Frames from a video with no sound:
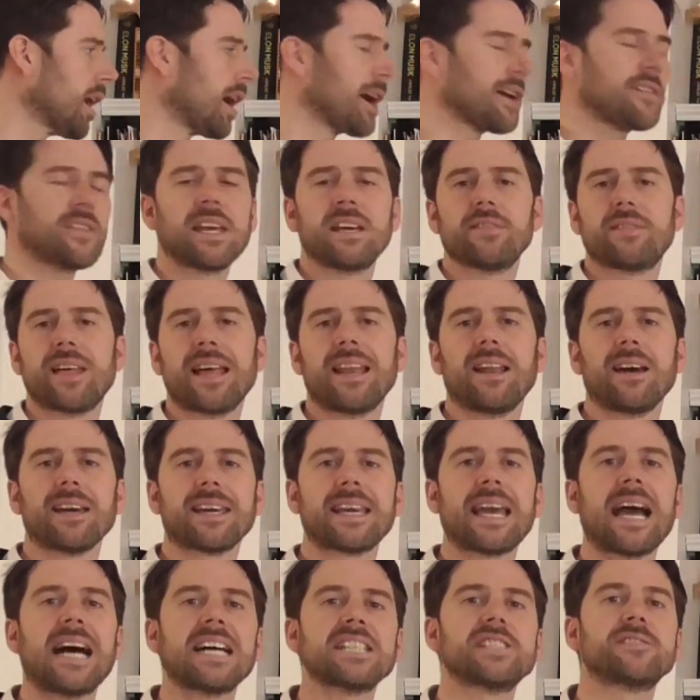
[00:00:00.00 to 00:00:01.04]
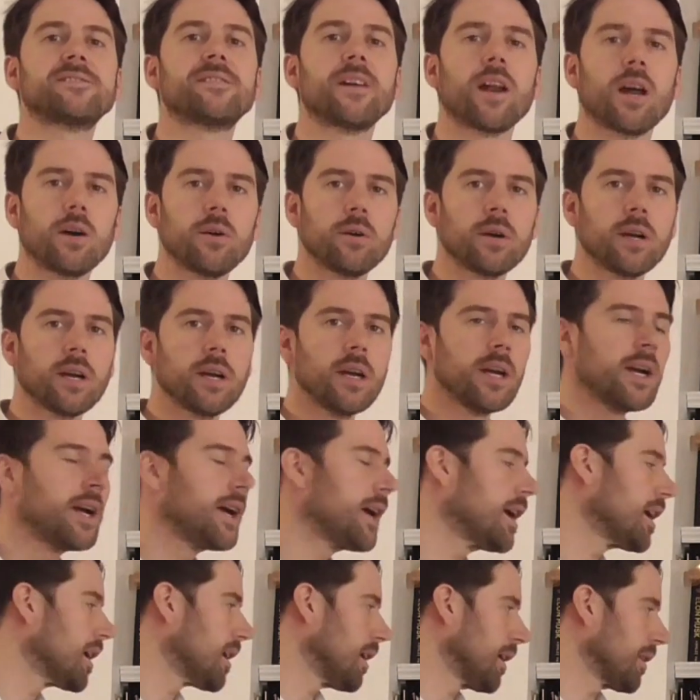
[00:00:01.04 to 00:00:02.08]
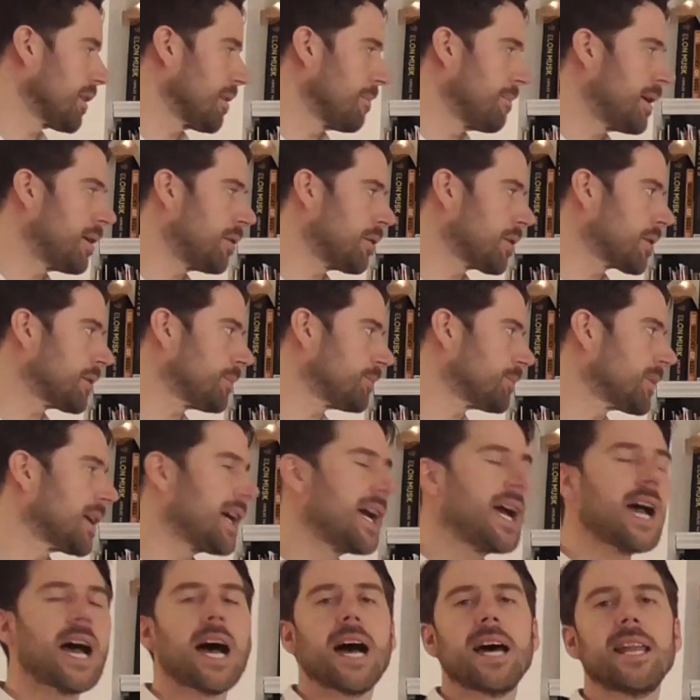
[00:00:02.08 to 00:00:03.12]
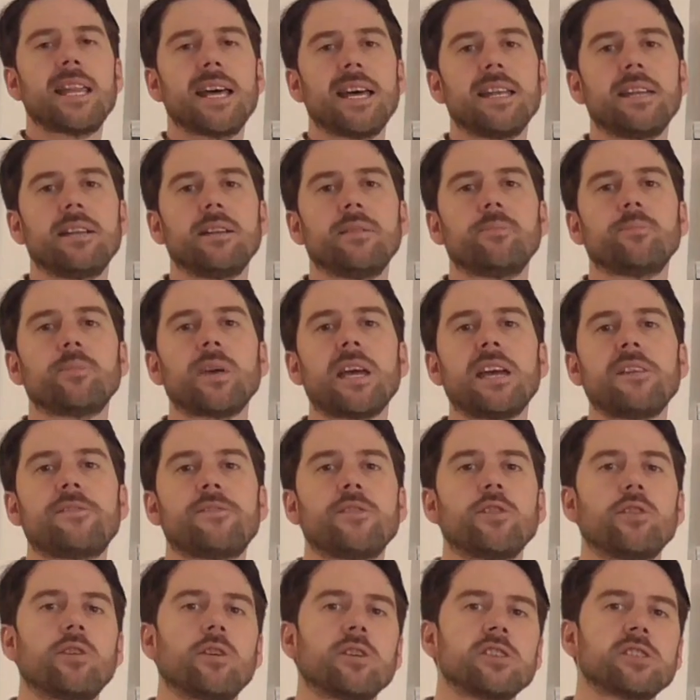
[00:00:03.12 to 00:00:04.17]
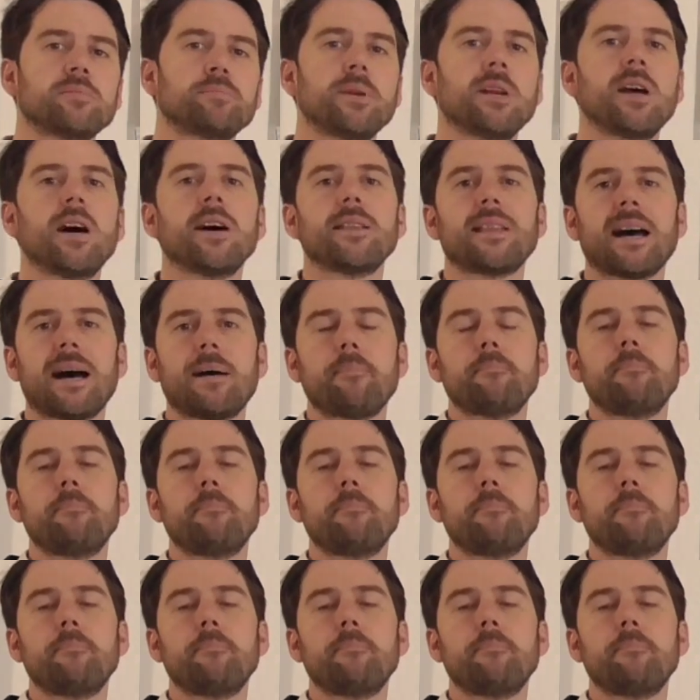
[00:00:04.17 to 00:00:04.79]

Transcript: think of that like cash flow, like the milk. And then if you're an entrepreneur, that